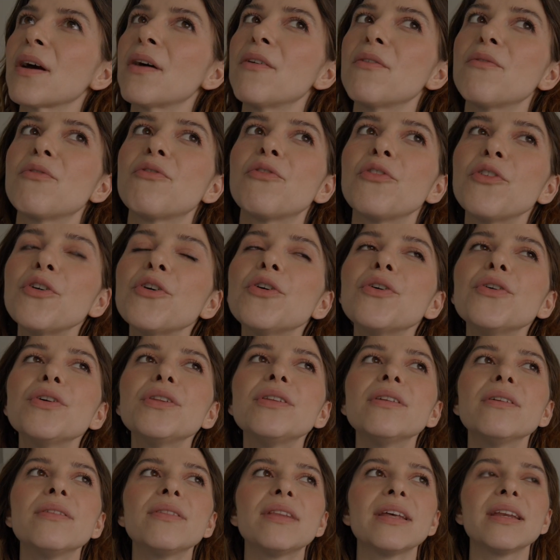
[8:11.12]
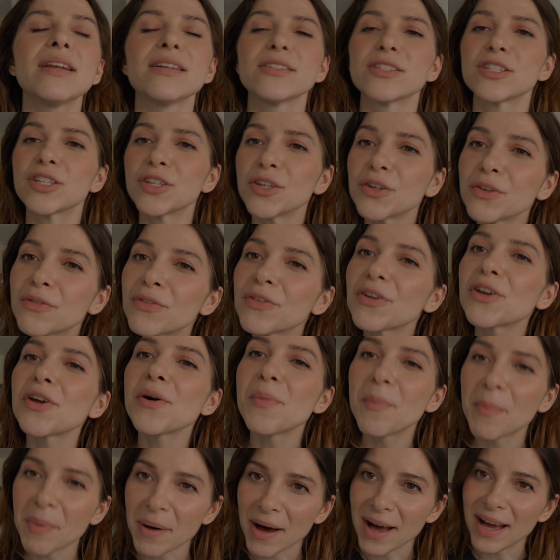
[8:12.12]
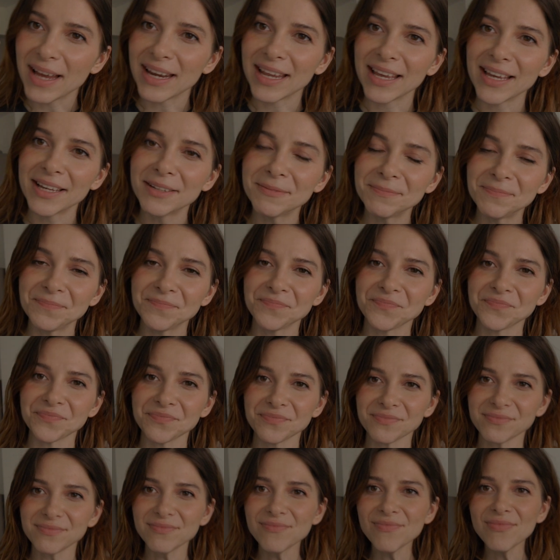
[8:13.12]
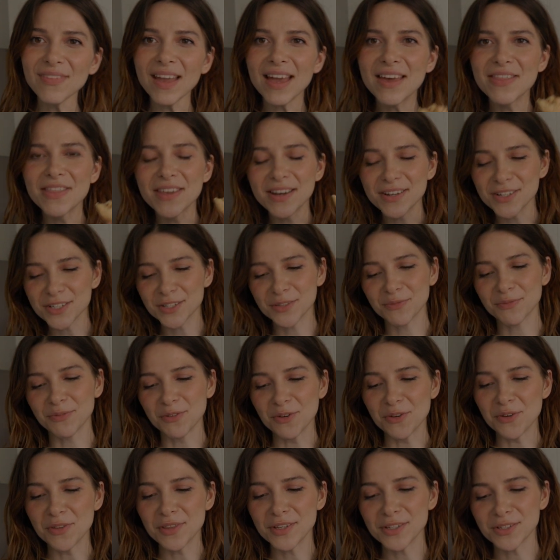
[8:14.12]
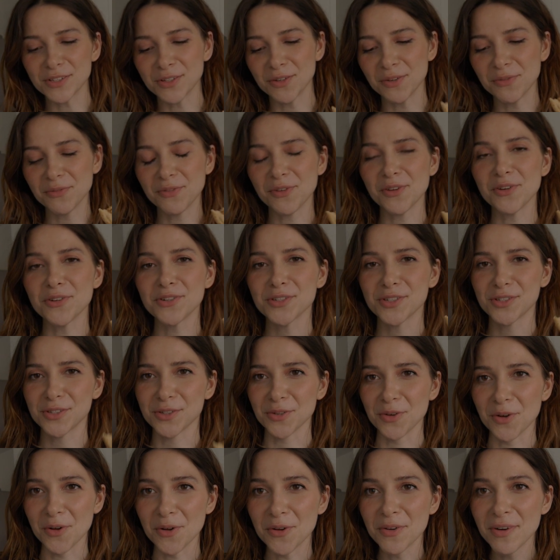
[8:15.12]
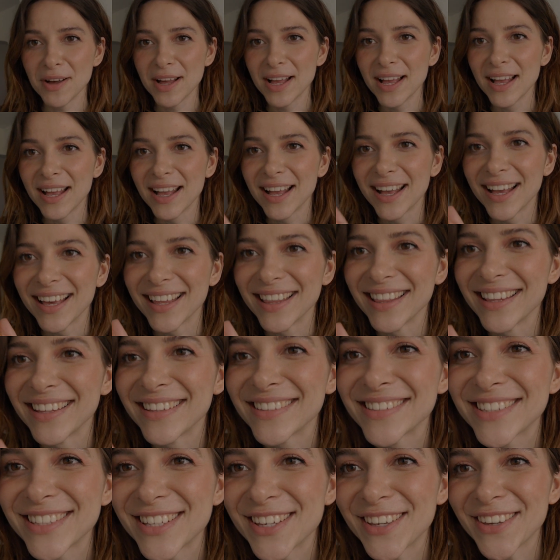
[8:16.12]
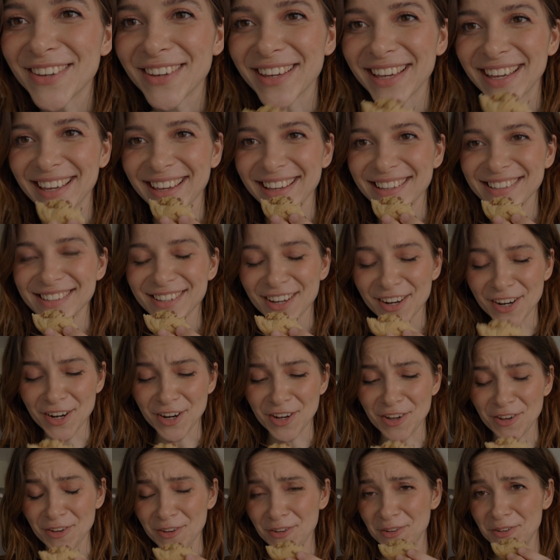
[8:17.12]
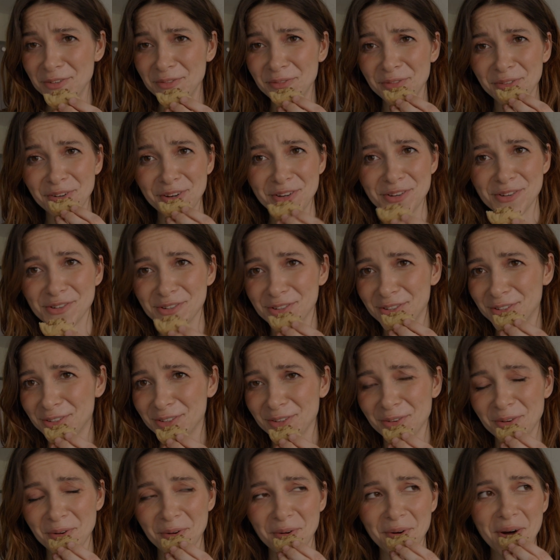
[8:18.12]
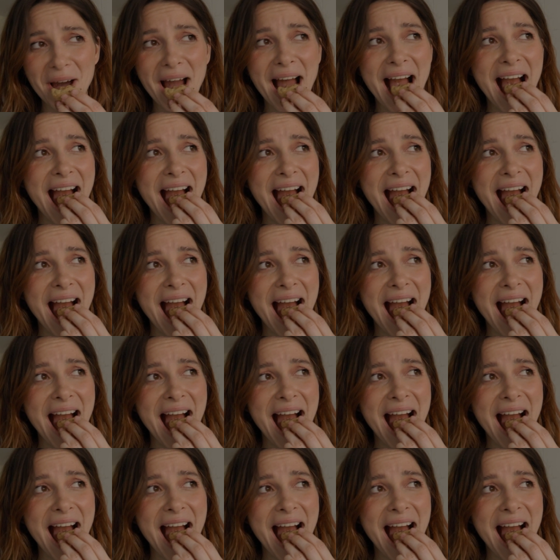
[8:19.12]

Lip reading: food that is good for your body and there is food that's good for your soul, and these cookies are good for your soul.